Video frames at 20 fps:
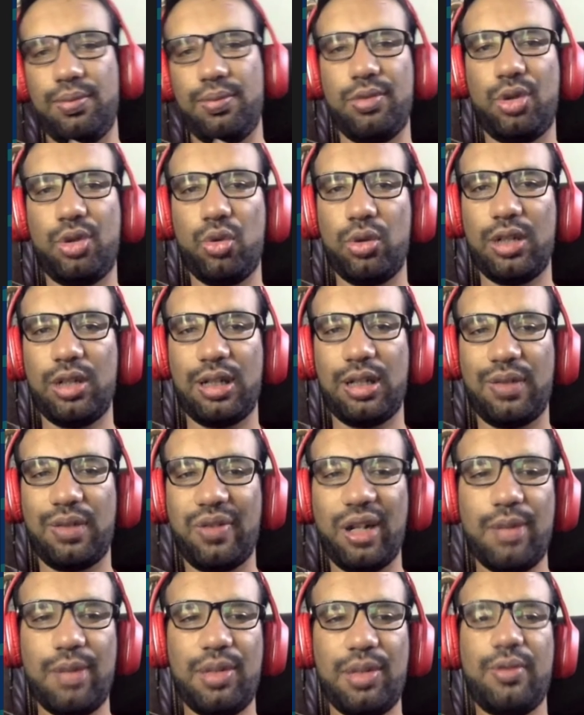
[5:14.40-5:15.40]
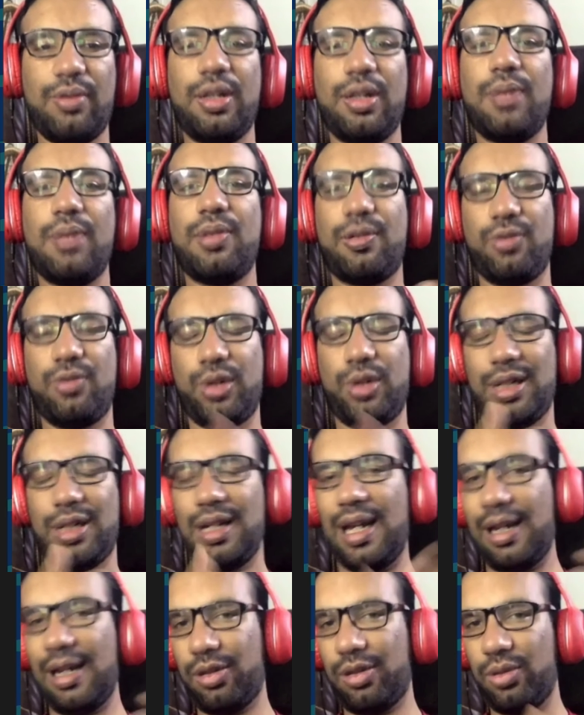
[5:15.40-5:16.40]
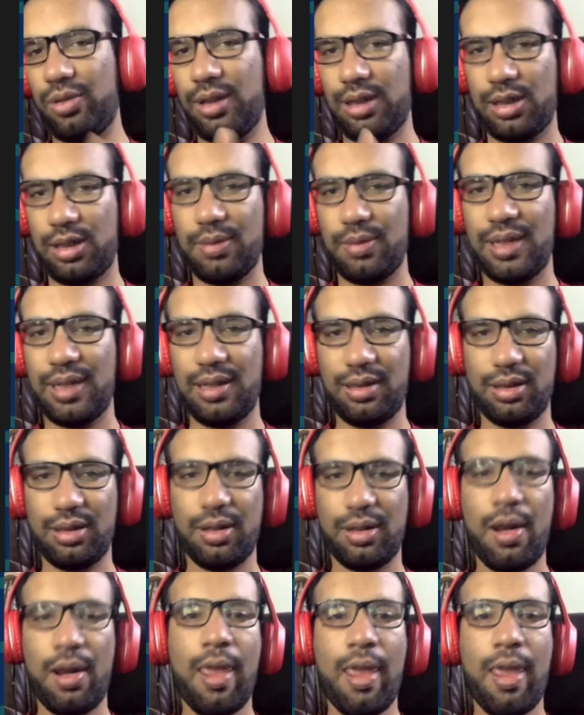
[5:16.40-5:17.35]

use the default behavior, but we can actually customize it